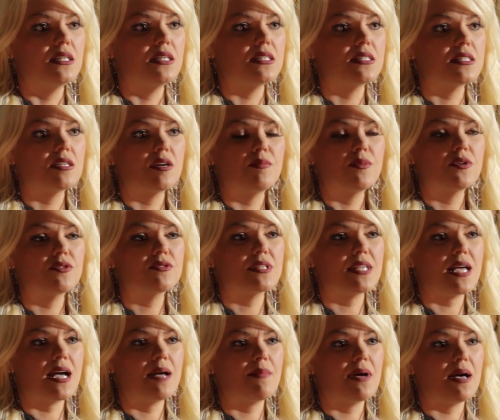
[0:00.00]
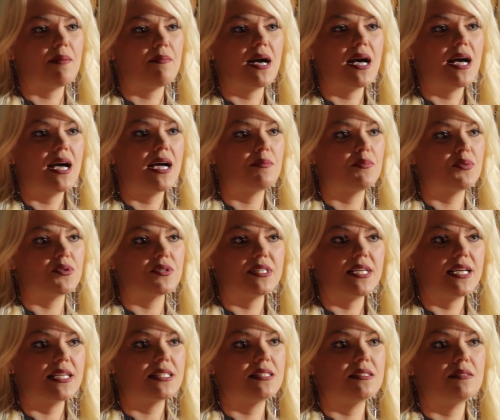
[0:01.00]
it's almost like my mind
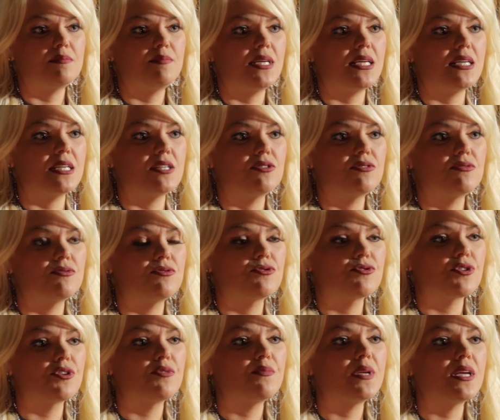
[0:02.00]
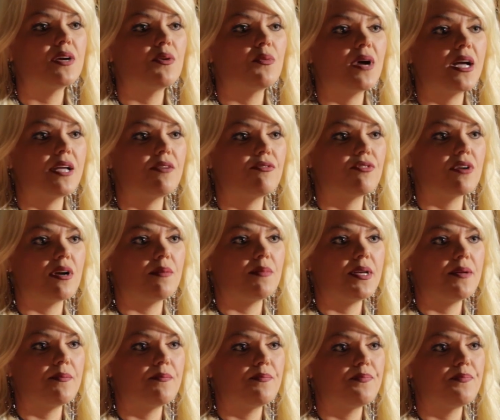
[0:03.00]
protected me and drew me away from it.